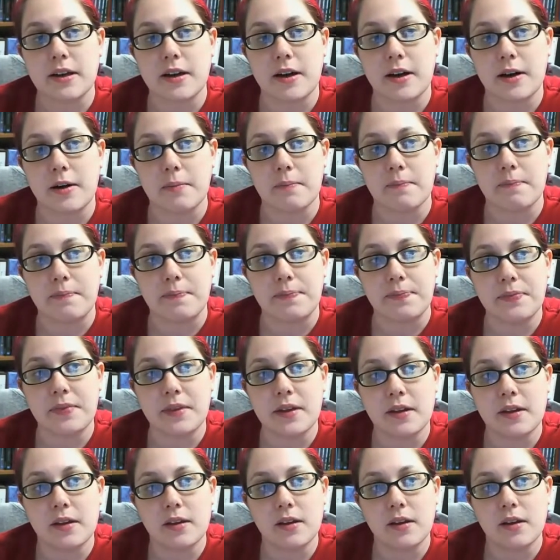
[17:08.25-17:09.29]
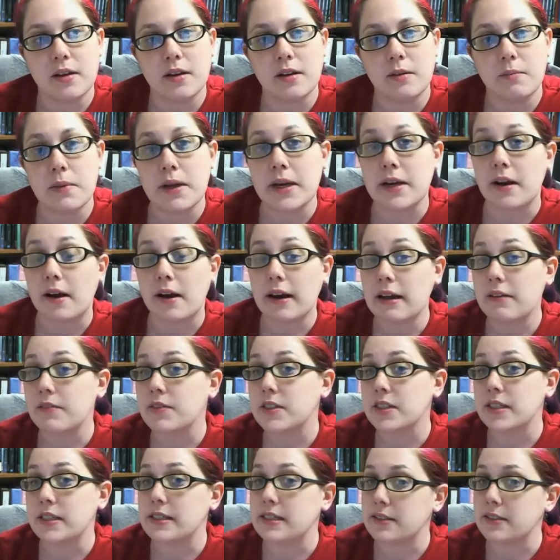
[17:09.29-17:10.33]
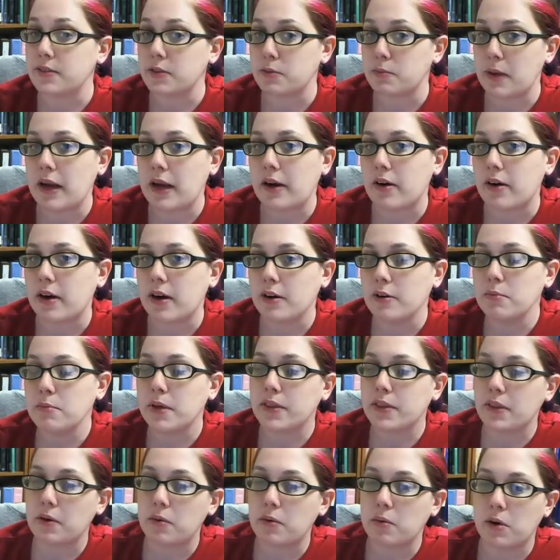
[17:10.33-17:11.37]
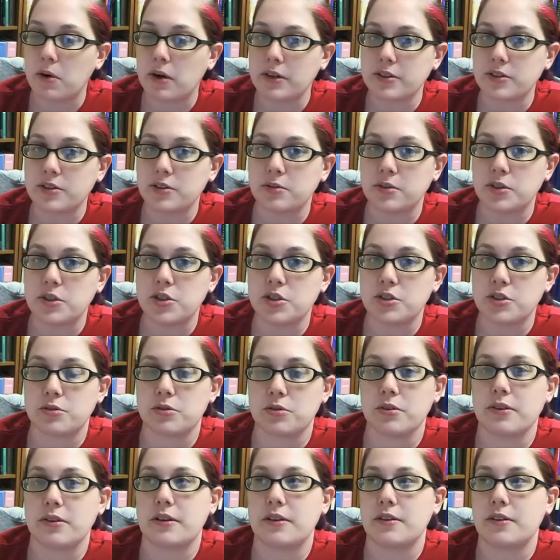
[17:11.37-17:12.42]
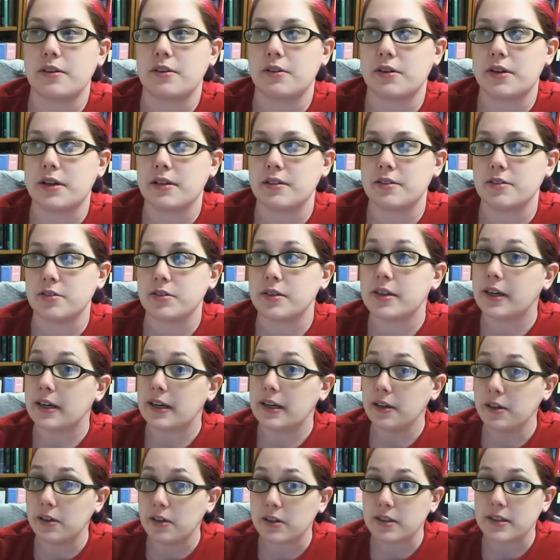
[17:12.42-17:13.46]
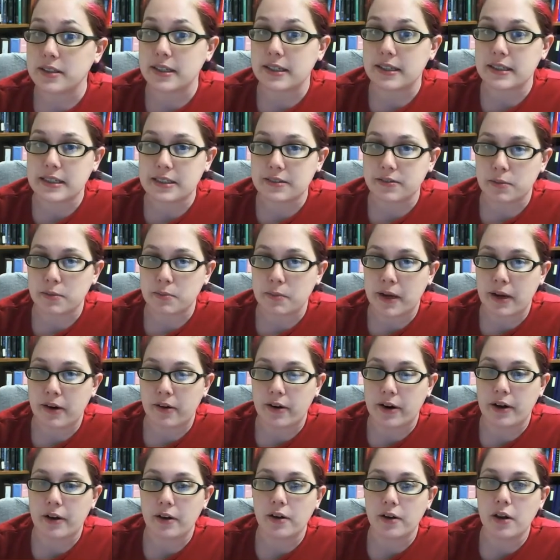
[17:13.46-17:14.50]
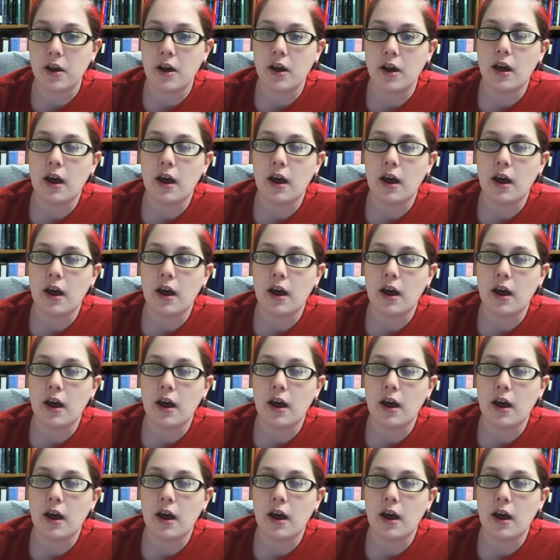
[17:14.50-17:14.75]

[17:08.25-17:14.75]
Um, may not have a scientific background, but they want to ensure that their kids are getting a good scientific background